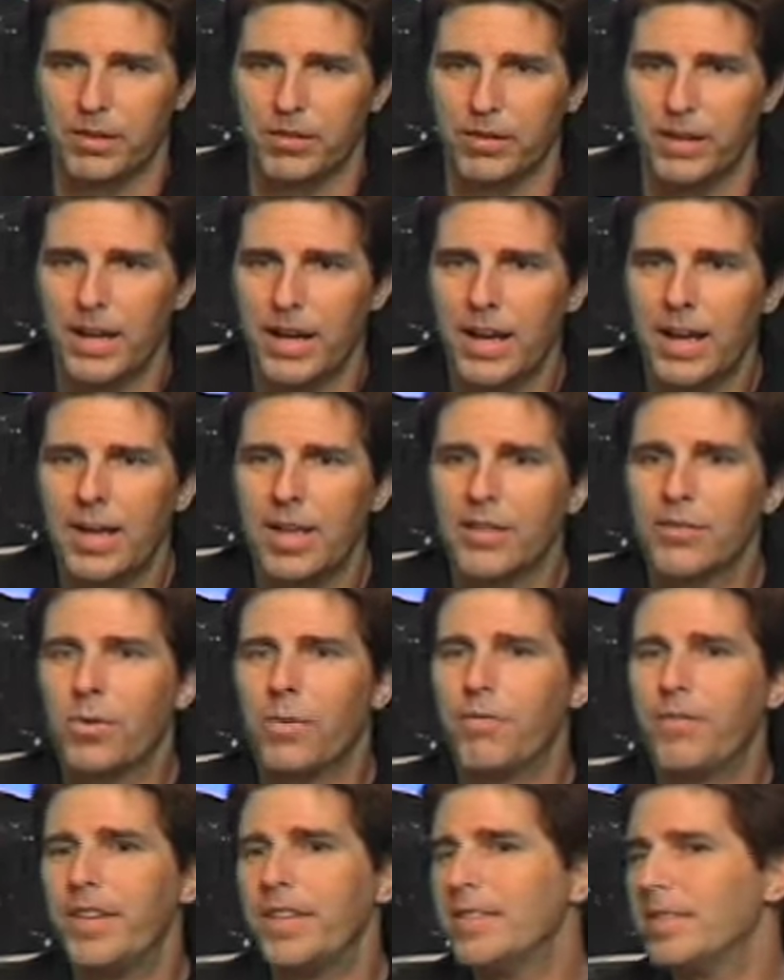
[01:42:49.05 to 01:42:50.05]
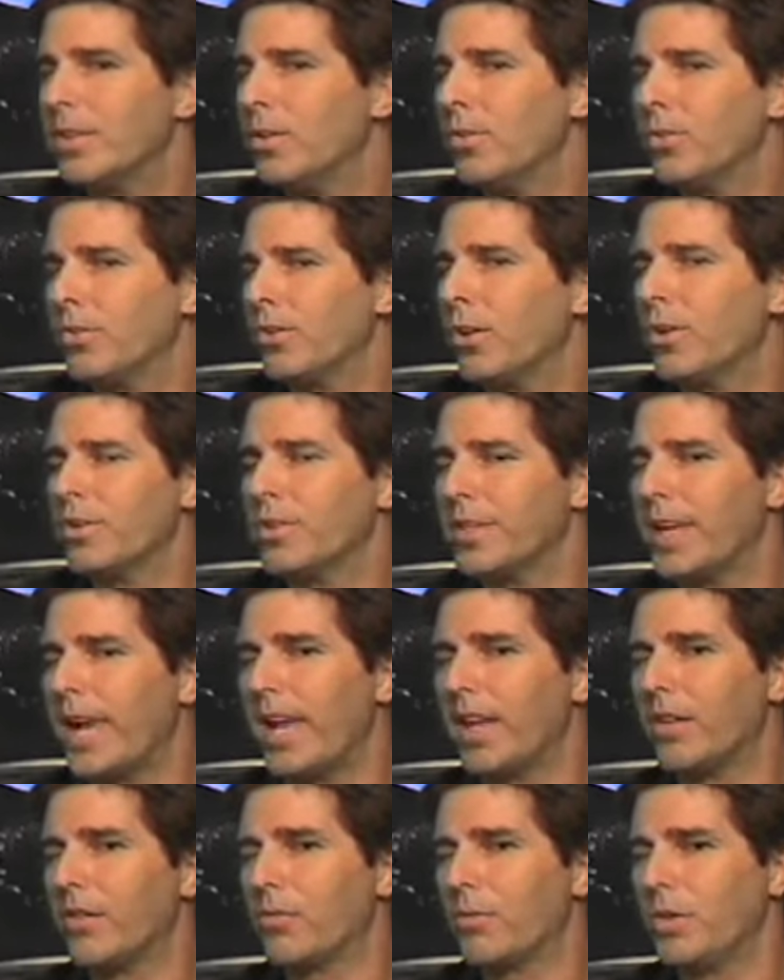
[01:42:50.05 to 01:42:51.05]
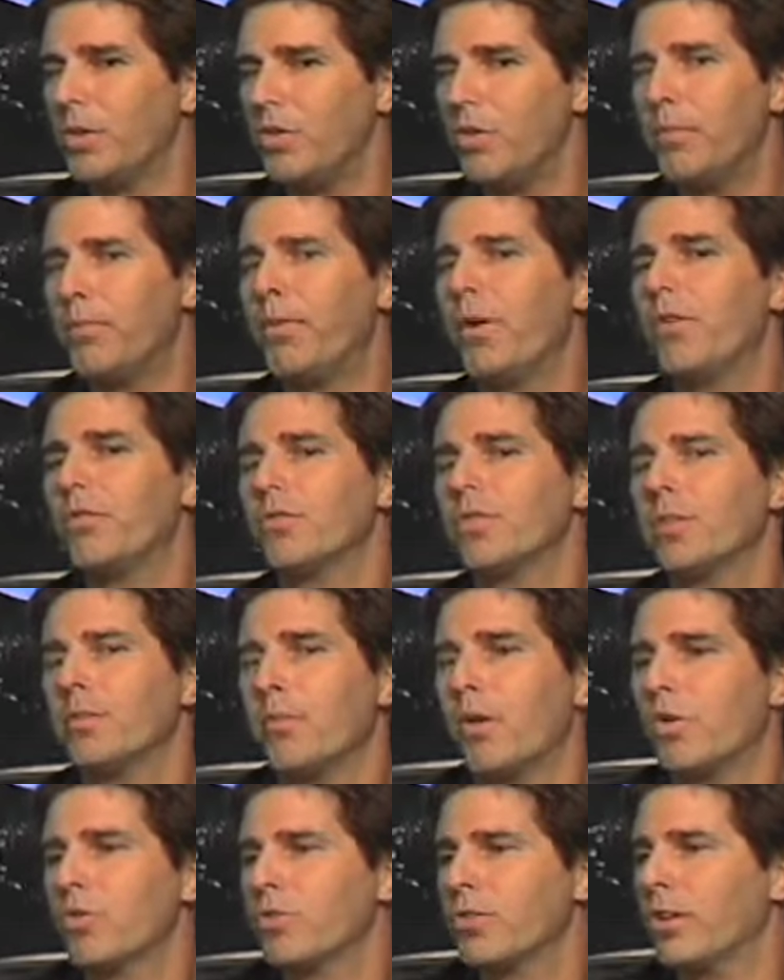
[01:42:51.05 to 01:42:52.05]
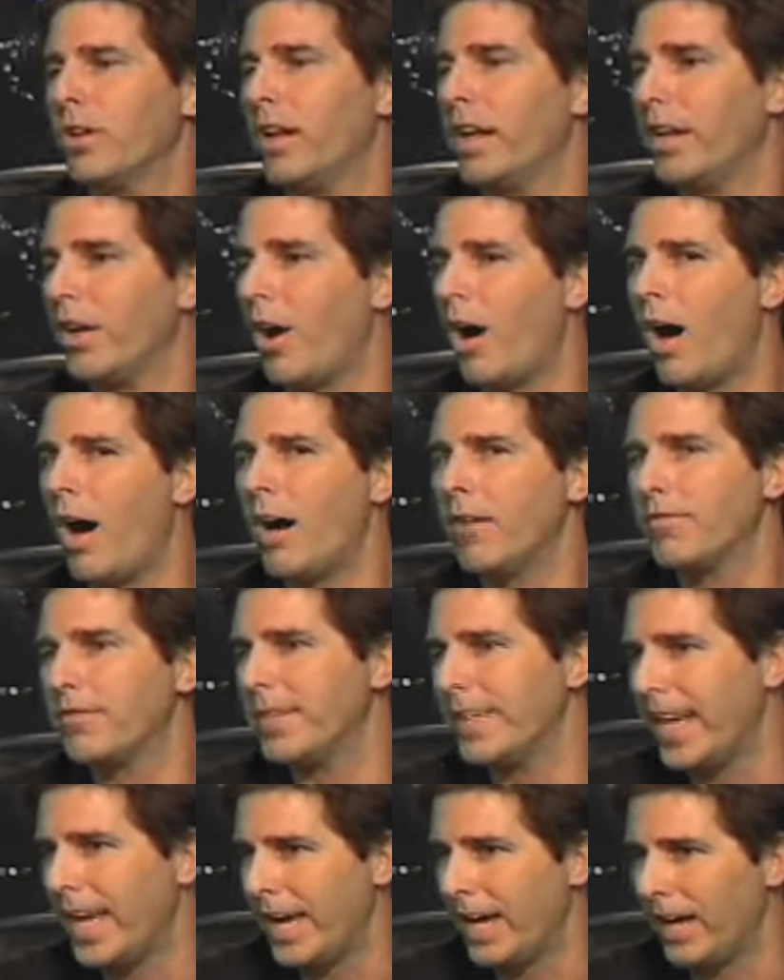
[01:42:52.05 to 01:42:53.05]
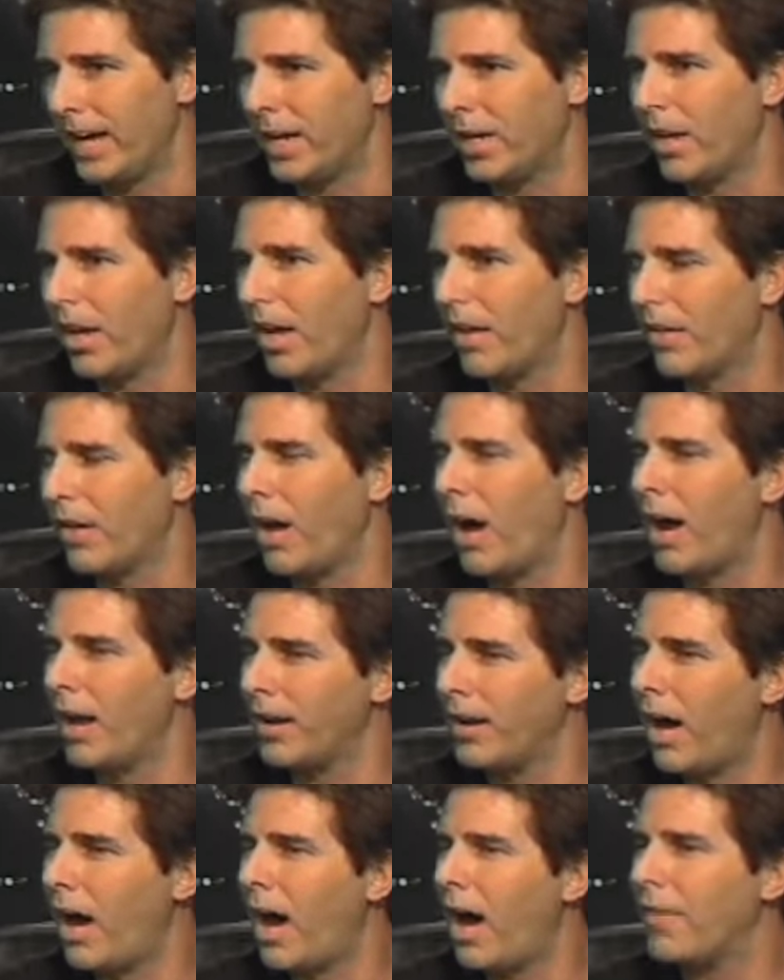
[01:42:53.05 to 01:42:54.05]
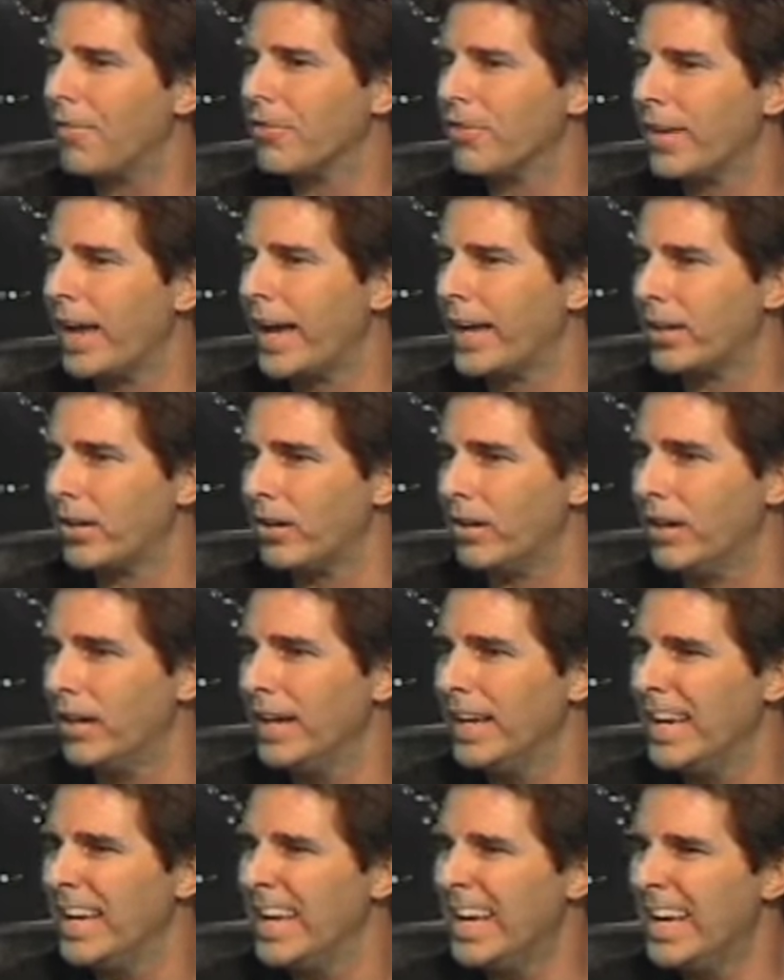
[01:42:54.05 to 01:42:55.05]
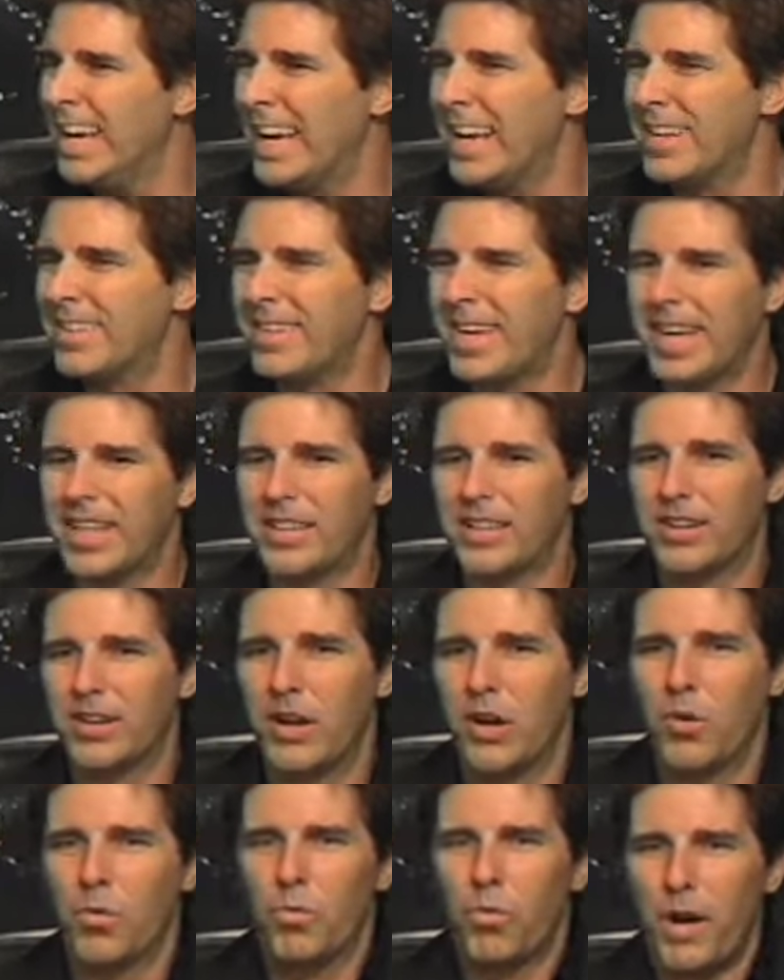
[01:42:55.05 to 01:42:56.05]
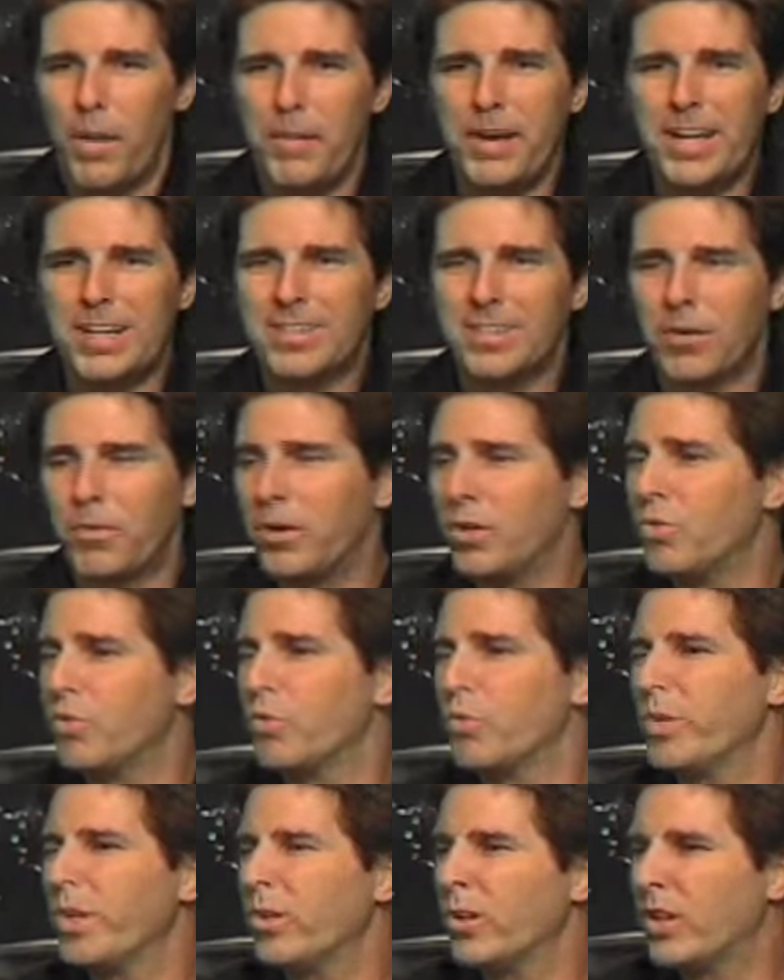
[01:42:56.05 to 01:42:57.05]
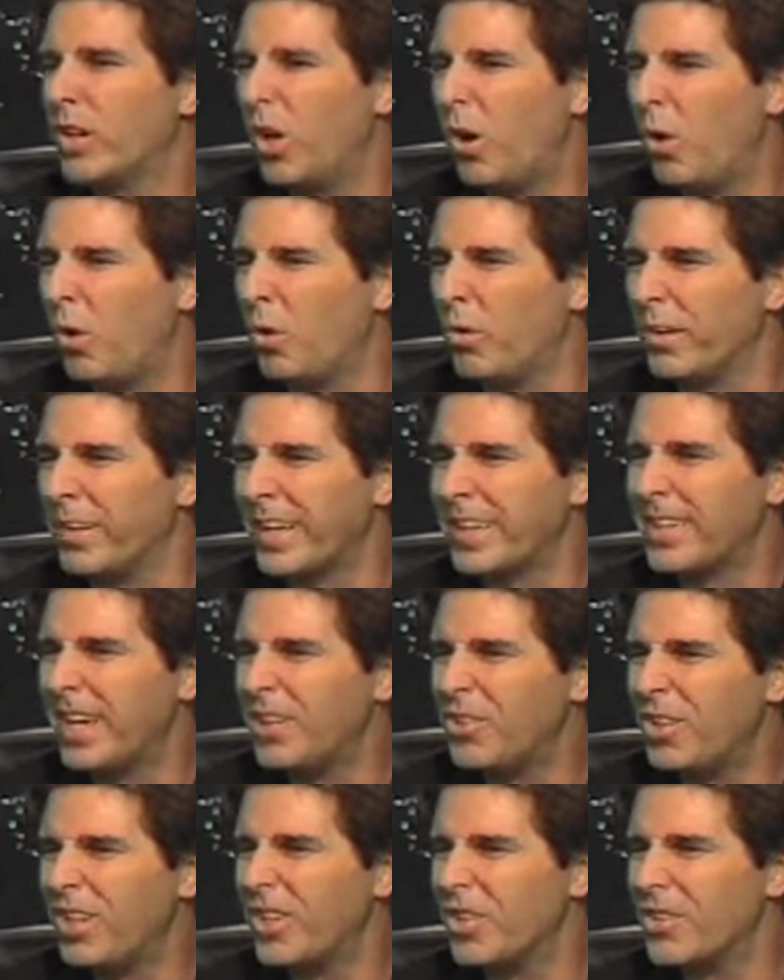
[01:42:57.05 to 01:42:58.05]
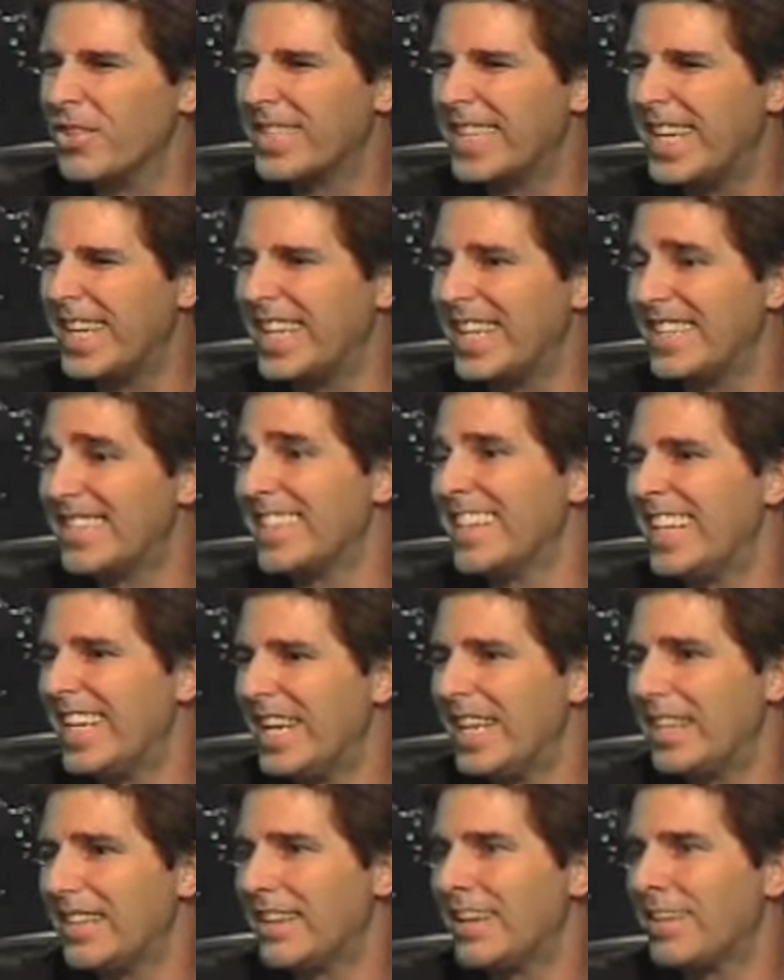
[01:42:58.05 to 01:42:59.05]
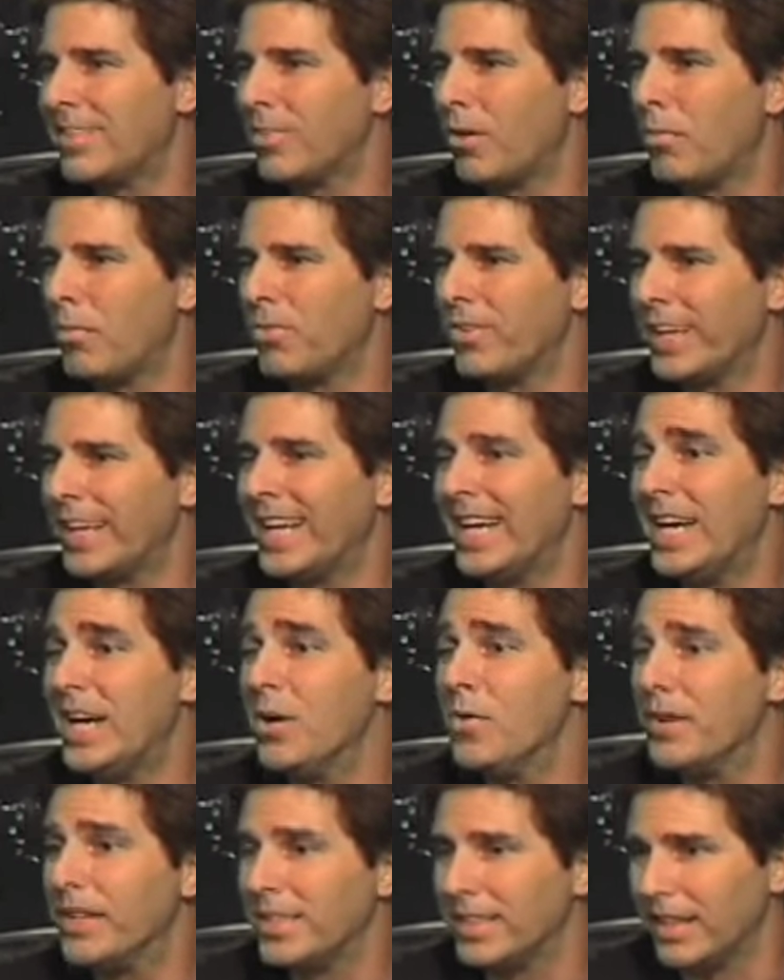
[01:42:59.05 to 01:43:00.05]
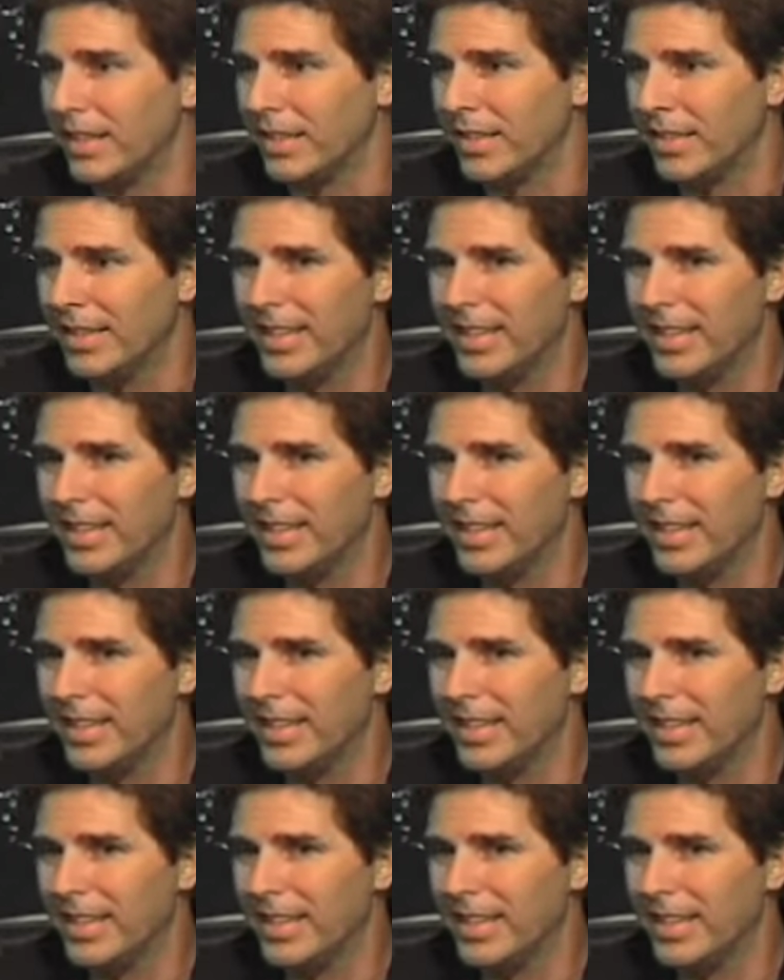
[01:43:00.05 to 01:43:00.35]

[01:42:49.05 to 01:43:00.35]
So what physicals don't understand is when you approach an emotional on an off day, on, a, on the on off cycle, it's like rubbing someone who's real cold. It's like touching their skin. It's, it, it's almost an irritant.